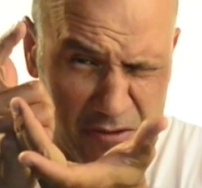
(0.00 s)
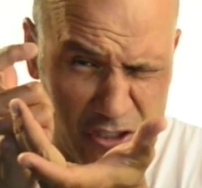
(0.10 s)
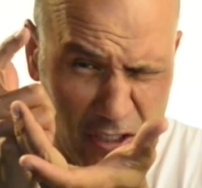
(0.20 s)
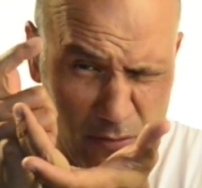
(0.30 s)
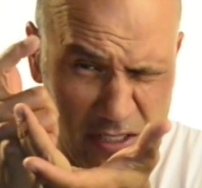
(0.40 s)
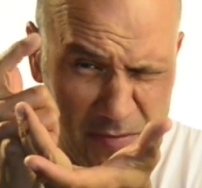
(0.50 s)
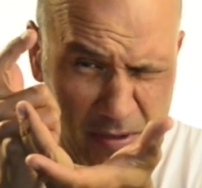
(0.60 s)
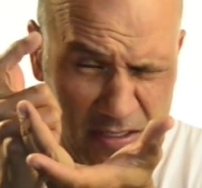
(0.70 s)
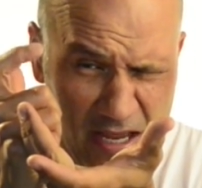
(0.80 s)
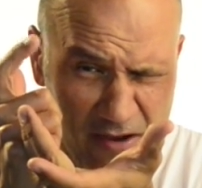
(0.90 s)
your shutter release
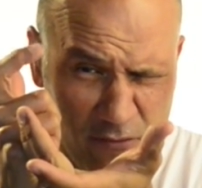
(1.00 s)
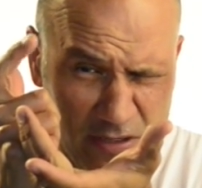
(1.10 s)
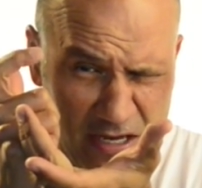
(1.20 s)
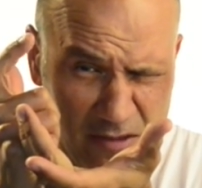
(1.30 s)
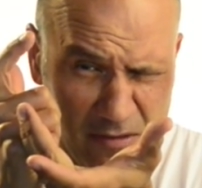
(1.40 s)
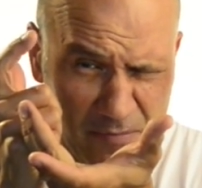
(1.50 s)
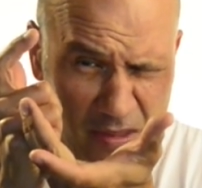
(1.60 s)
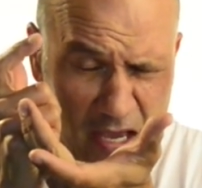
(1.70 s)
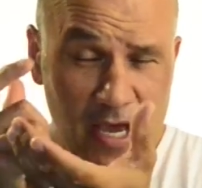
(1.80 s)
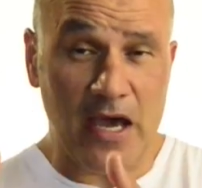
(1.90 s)
button halfway down,
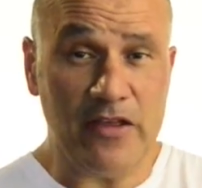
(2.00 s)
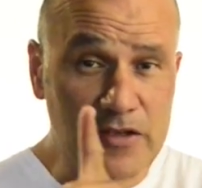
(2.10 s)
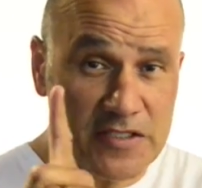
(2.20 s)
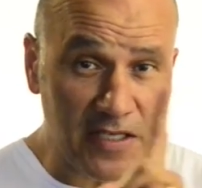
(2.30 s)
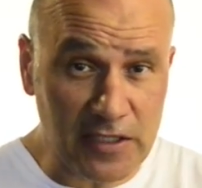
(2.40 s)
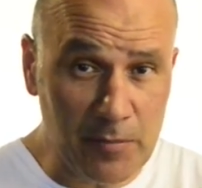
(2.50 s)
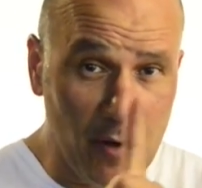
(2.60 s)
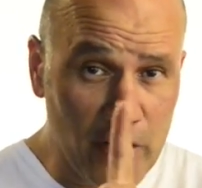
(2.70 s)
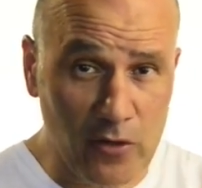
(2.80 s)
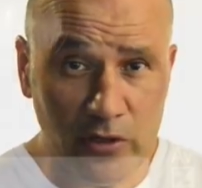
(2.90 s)
and then you see a little
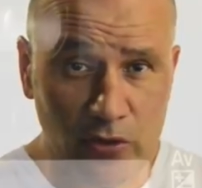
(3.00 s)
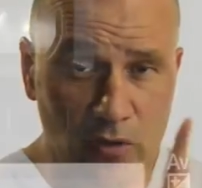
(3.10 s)
bar going